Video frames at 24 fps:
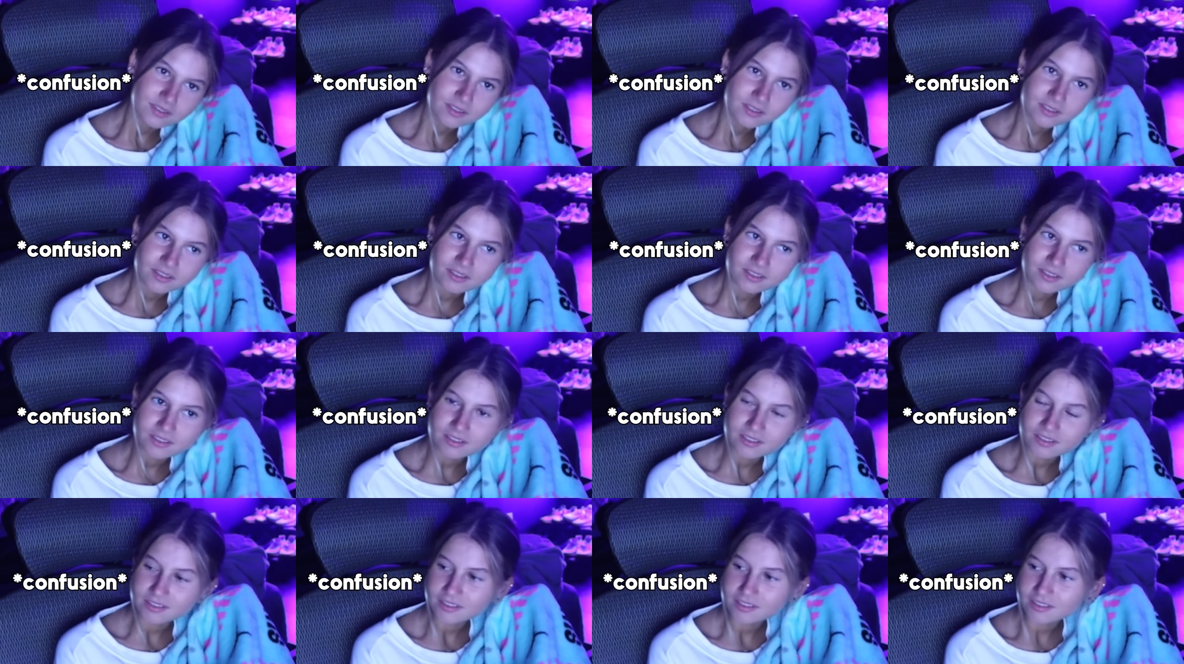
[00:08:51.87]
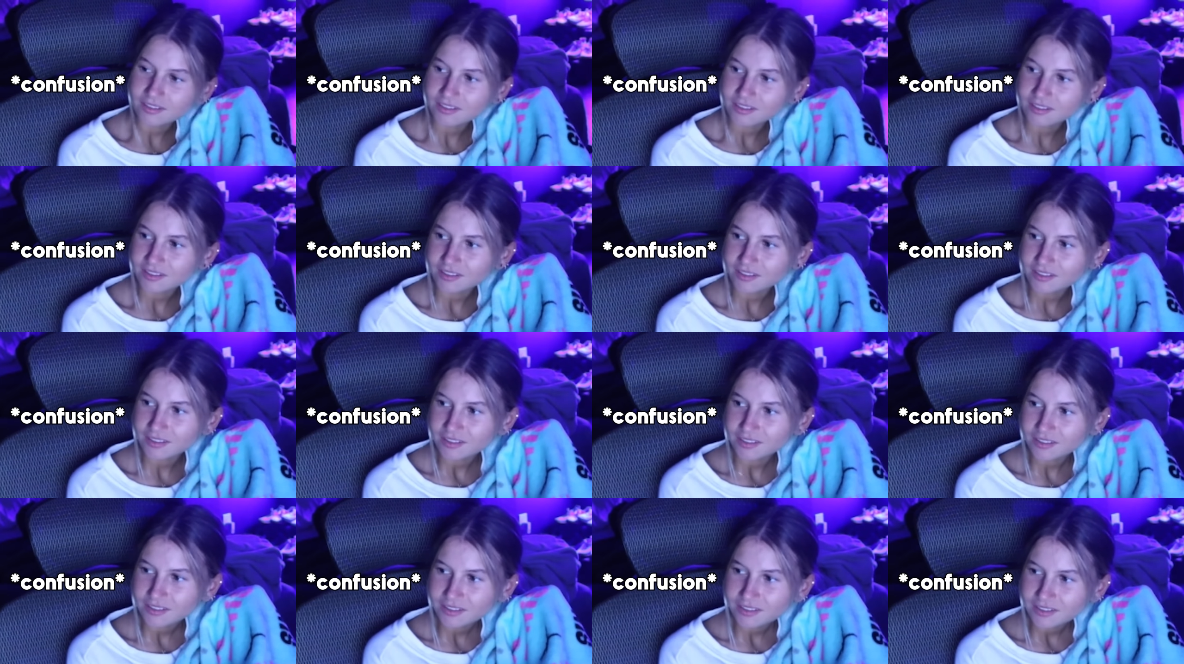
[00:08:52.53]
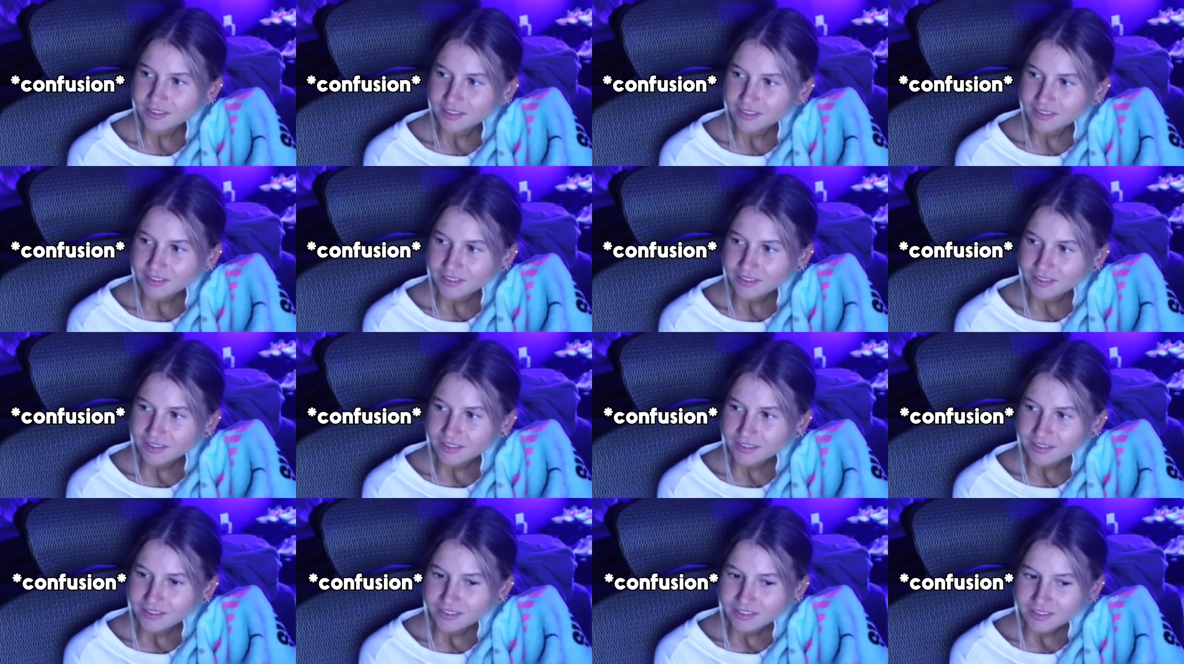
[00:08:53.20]

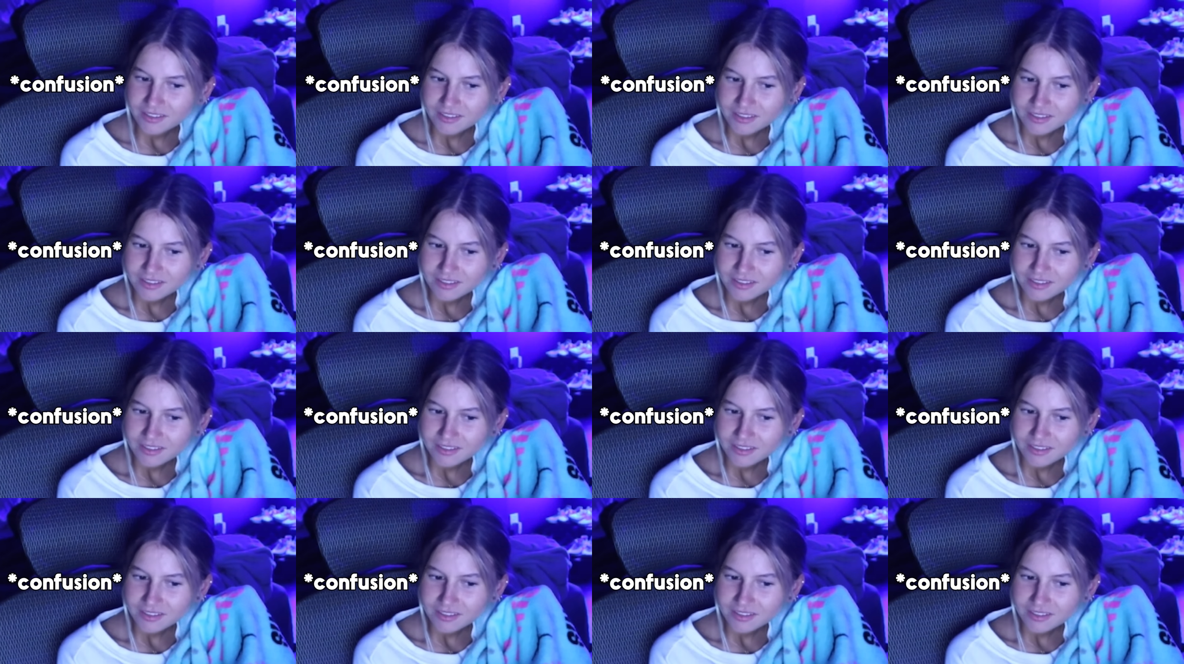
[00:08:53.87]
No one is speaking in this clip.